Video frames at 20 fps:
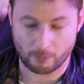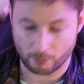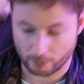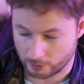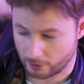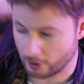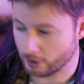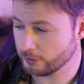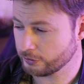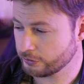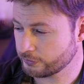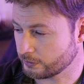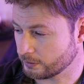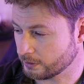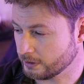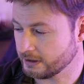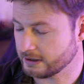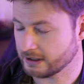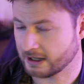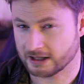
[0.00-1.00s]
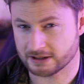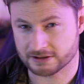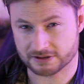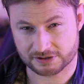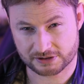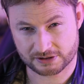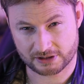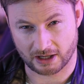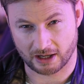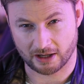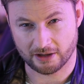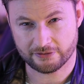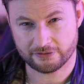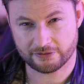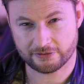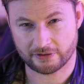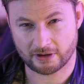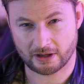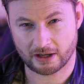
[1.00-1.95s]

We'll go through it and discuss.